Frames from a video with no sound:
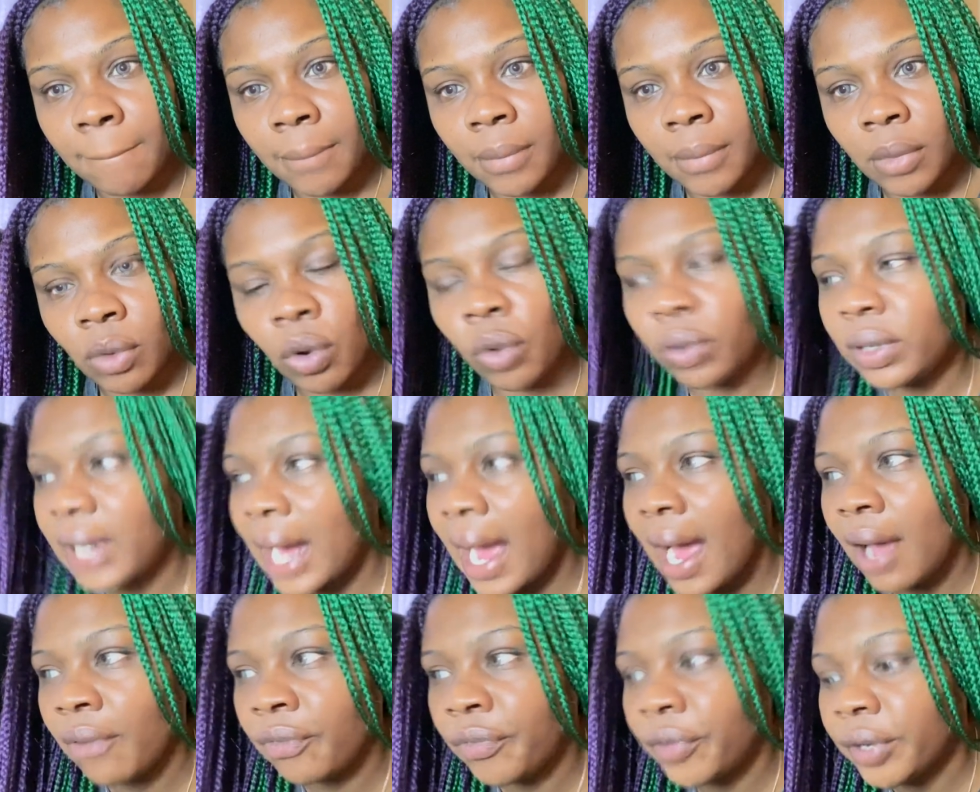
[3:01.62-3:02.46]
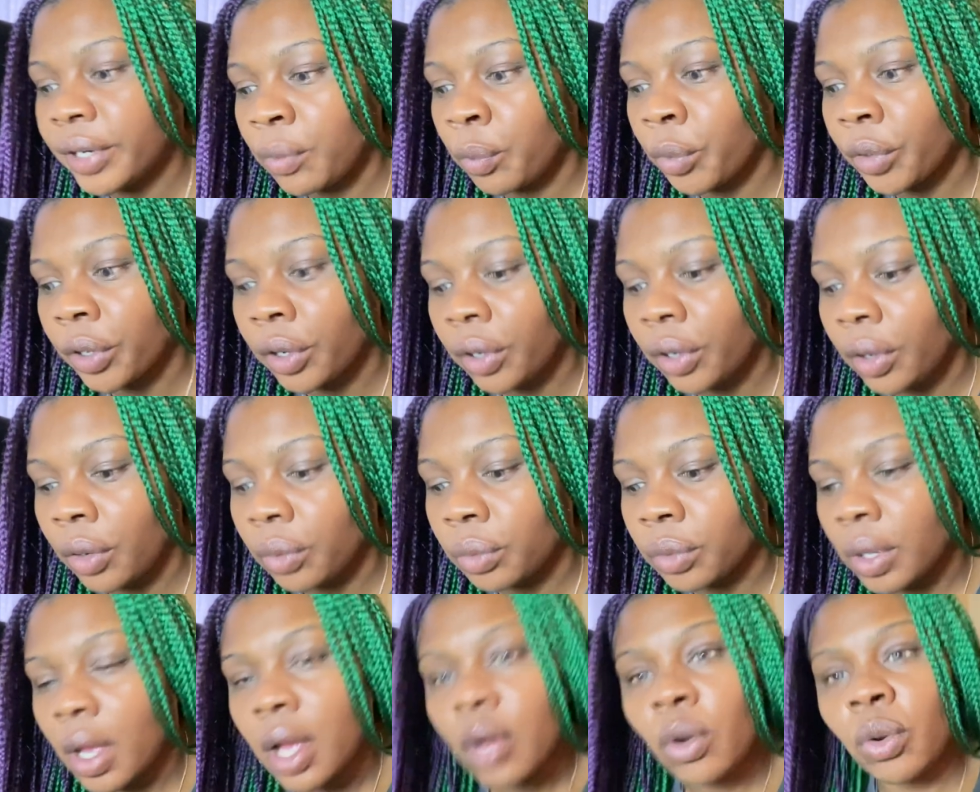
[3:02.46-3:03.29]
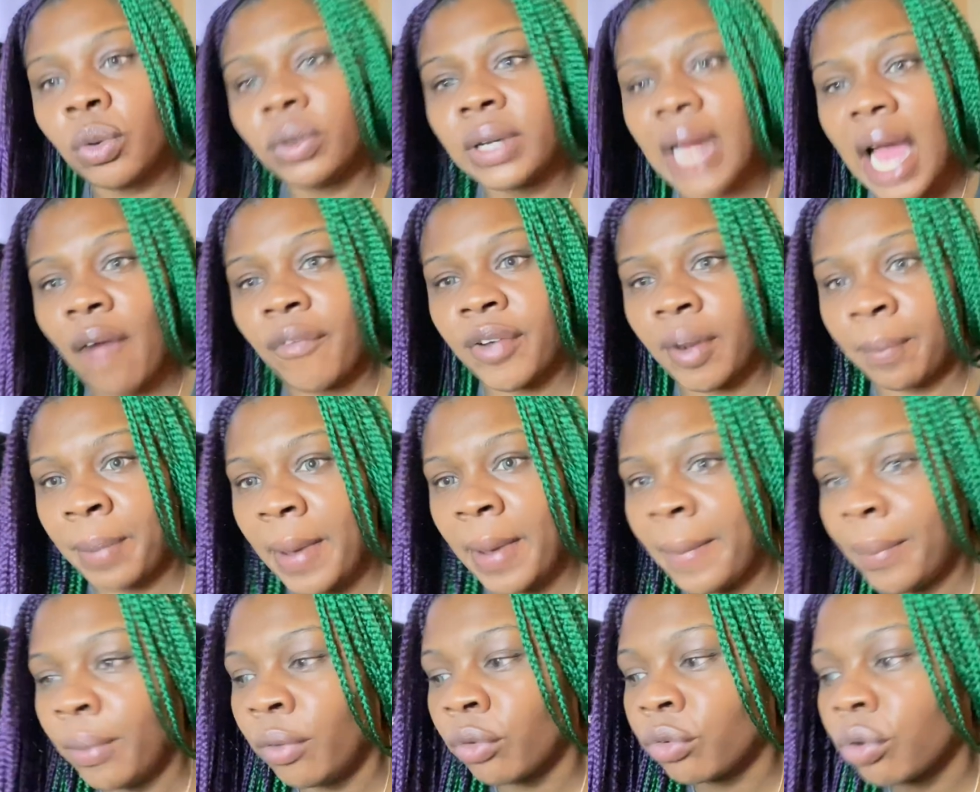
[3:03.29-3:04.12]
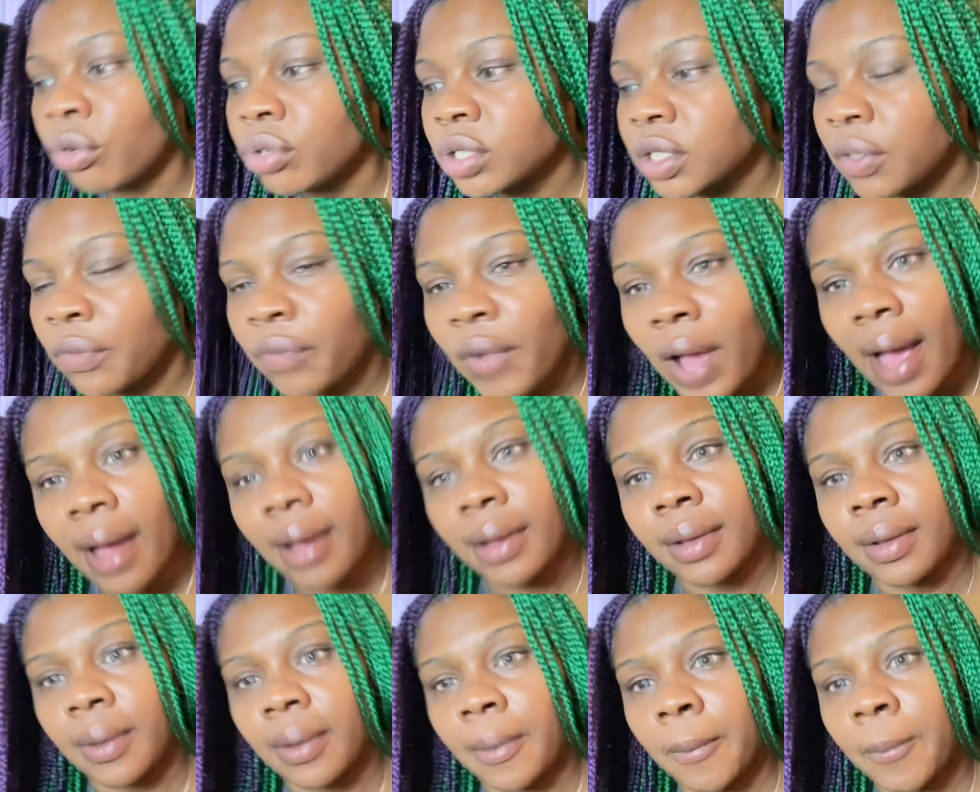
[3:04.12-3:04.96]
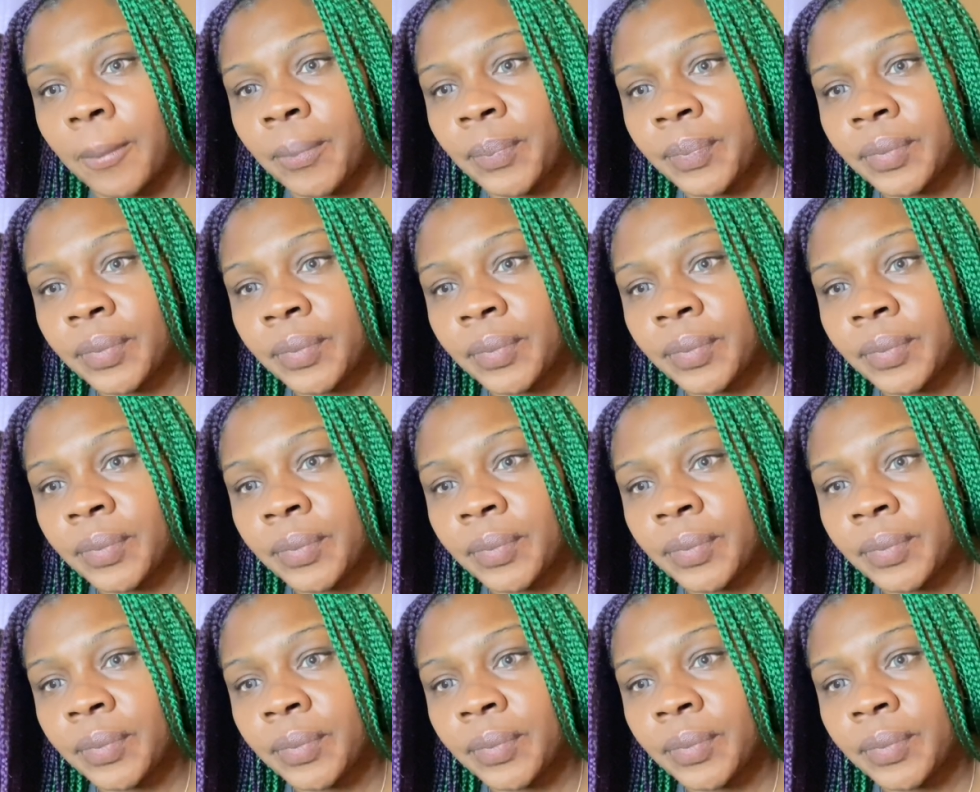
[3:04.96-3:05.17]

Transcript: who died for the world, who died for the people who crucified him.